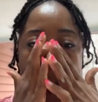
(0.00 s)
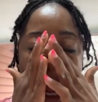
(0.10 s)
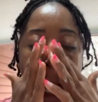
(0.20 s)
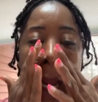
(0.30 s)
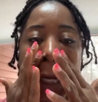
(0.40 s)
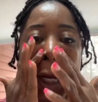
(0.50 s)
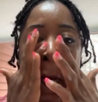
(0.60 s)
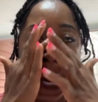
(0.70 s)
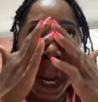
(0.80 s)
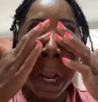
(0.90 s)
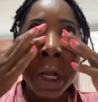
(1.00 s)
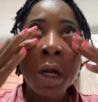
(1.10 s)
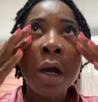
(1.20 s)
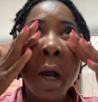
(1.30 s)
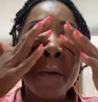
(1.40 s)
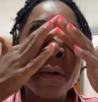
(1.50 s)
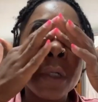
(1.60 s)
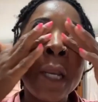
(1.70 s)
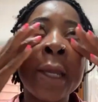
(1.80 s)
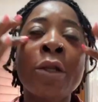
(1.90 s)
hike
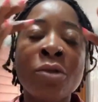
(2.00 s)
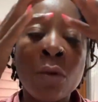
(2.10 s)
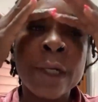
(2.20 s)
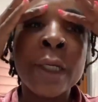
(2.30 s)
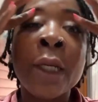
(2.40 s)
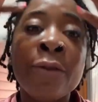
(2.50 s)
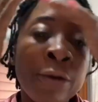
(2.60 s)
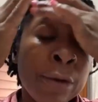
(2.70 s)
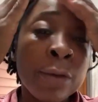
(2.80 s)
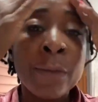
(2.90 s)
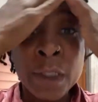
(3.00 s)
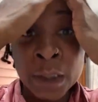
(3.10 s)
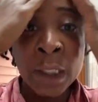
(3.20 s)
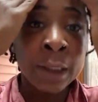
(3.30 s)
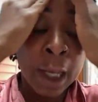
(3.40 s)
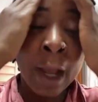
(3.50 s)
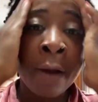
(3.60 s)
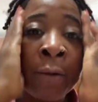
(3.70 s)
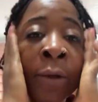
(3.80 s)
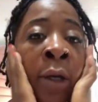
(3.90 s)
like 20, 30 minutes an
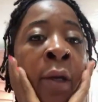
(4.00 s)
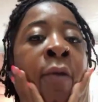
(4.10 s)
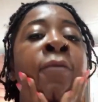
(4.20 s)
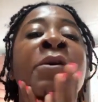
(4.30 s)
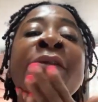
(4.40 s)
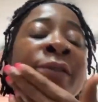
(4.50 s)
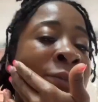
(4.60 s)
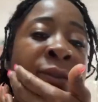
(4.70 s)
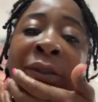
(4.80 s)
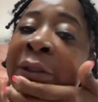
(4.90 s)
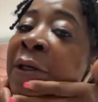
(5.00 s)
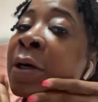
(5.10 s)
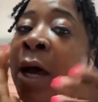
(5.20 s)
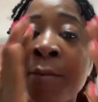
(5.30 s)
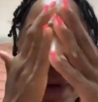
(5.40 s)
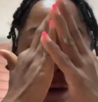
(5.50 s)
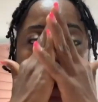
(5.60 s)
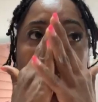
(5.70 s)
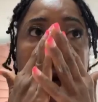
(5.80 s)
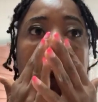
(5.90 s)
hour once a month
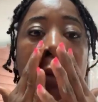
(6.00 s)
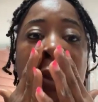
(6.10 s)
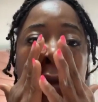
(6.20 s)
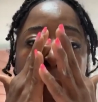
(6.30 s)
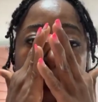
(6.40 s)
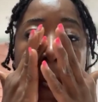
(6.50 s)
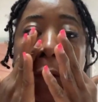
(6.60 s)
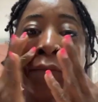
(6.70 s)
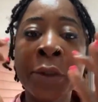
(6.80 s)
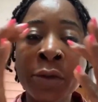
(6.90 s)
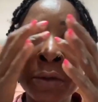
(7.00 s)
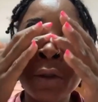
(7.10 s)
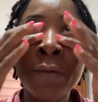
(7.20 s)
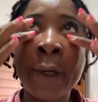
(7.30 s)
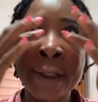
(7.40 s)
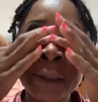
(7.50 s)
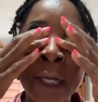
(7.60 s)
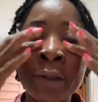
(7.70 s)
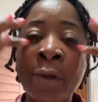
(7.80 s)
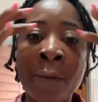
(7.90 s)
or so? This will help me so much
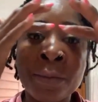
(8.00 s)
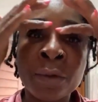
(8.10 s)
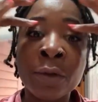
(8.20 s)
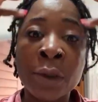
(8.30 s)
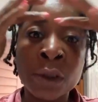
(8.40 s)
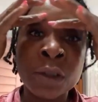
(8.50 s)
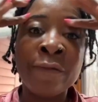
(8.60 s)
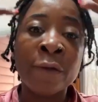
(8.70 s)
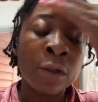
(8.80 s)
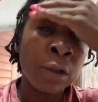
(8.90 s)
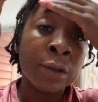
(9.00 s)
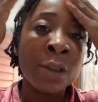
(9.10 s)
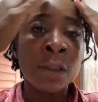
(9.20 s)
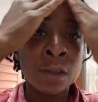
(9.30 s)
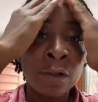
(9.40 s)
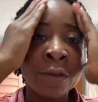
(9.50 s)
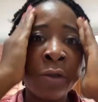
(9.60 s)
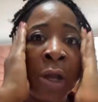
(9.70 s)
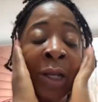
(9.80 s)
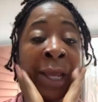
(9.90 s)
as we approach this difficult season. So
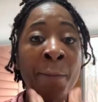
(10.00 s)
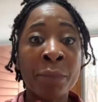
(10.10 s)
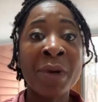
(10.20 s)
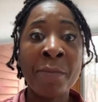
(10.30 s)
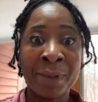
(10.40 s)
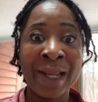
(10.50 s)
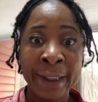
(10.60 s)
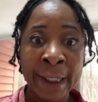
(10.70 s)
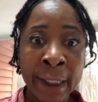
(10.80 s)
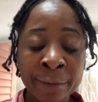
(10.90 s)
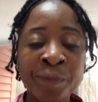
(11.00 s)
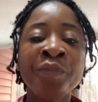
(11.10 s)
you're like pre planning.